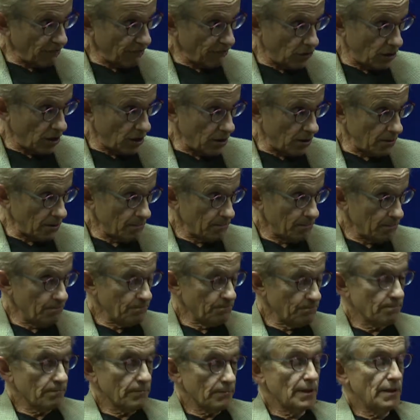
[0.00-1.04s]
full.
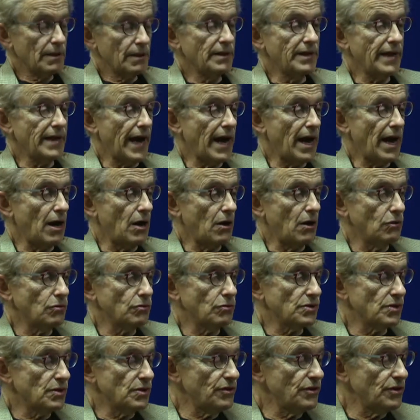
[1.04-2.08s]

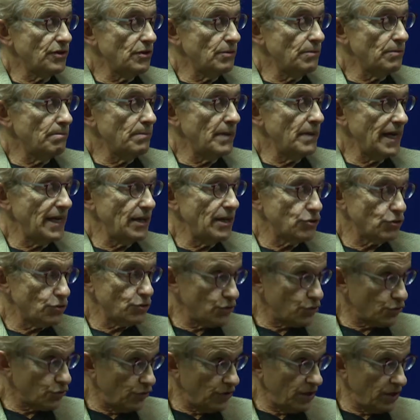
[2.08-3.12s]
Now, the
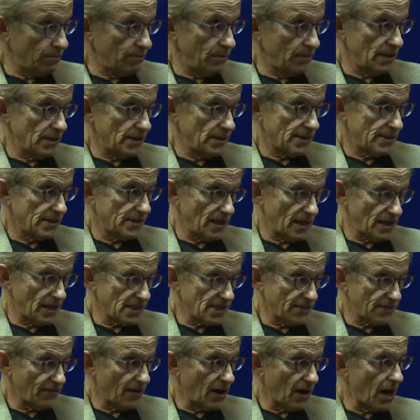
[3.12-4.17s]
major treatments
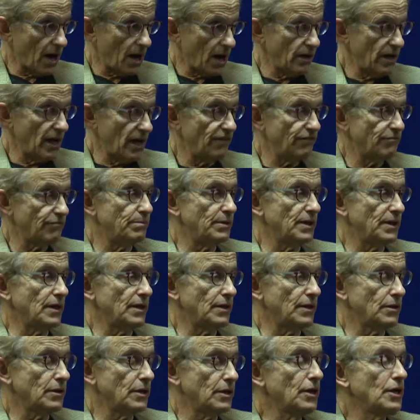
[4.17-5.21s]
thus far have
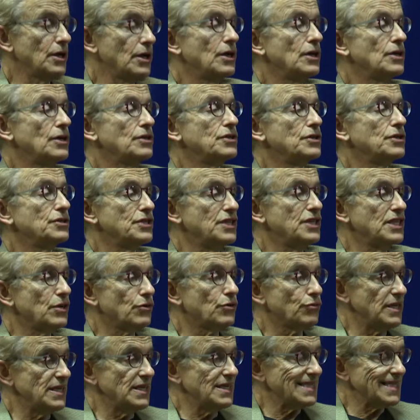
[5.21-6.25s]
been to
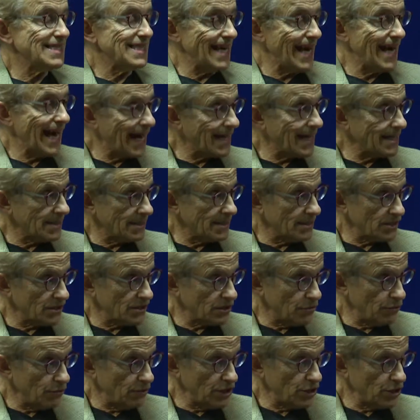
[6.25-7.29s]
decrease the acid
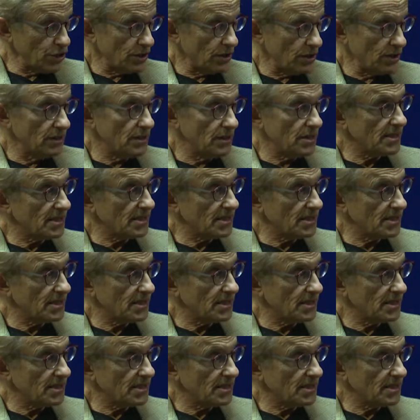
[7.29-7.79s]
secretion in the